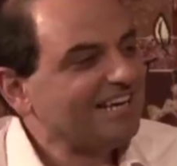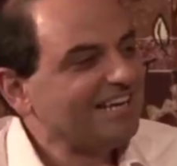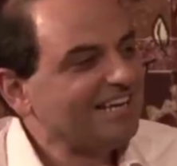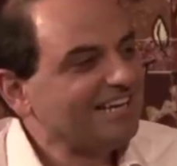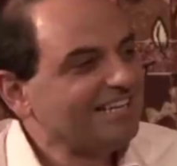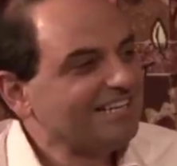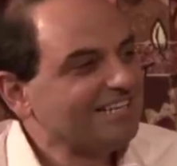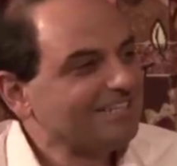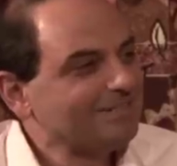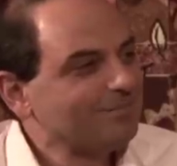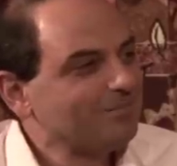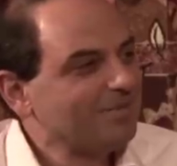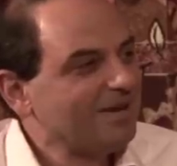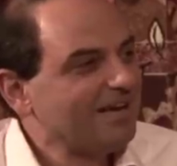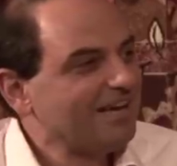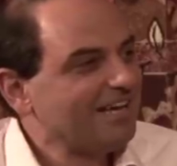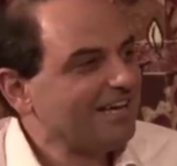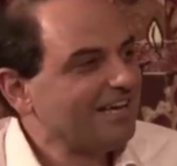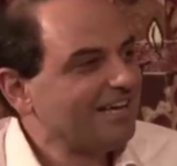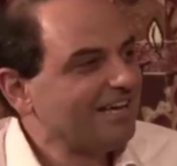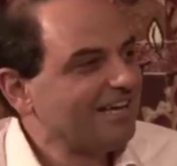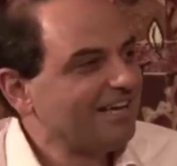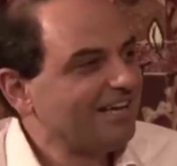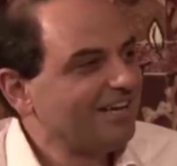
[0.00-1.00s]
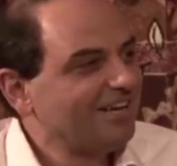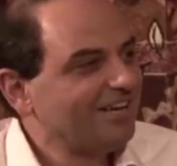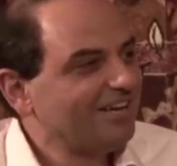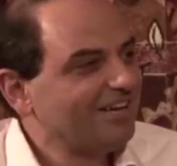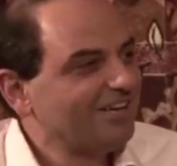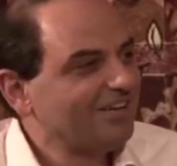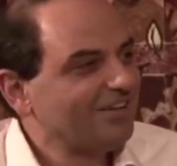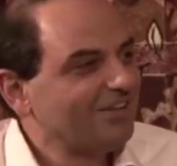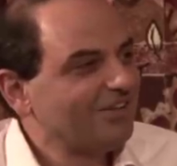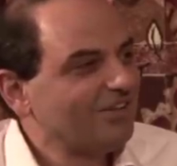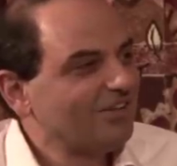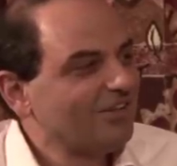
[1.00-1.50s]
a little bit
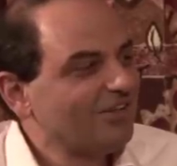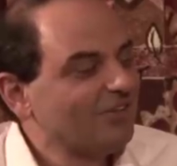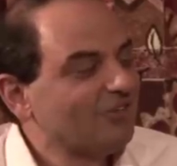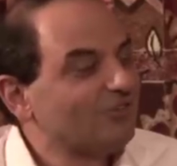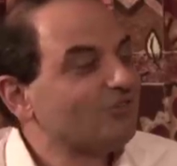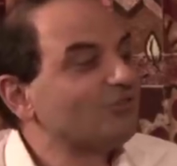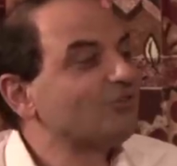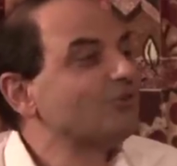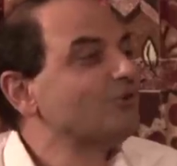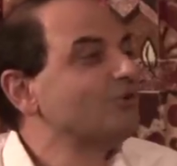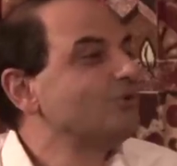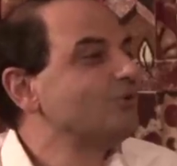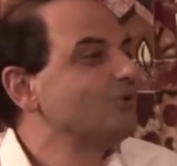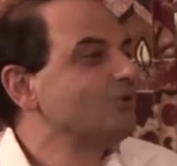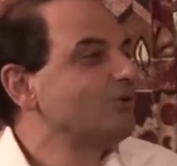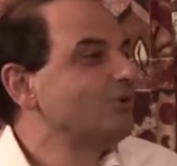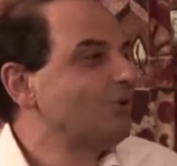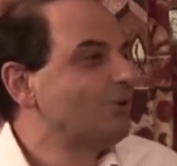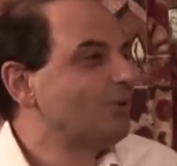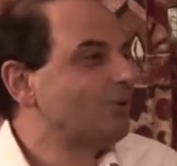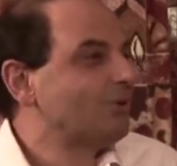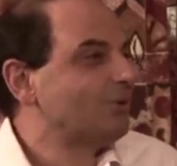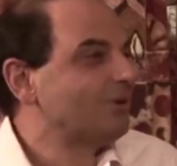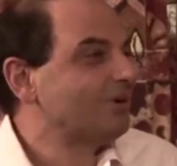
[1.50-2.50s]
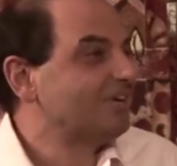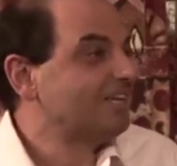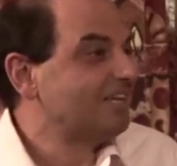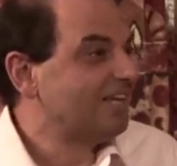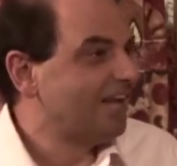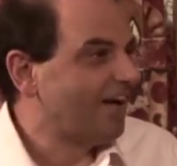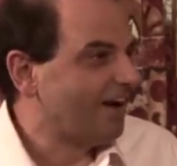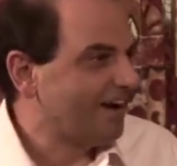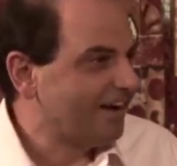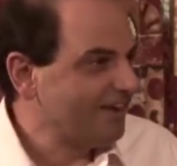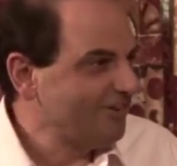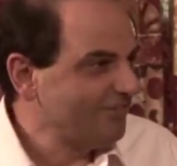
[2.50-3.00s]
through your
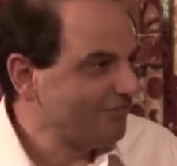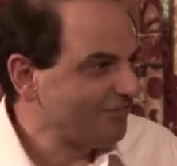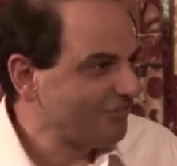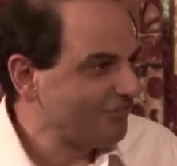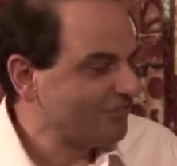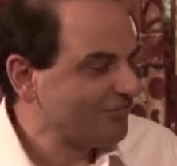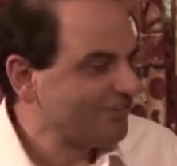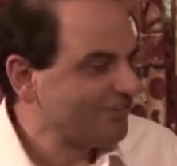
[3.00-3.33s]
life.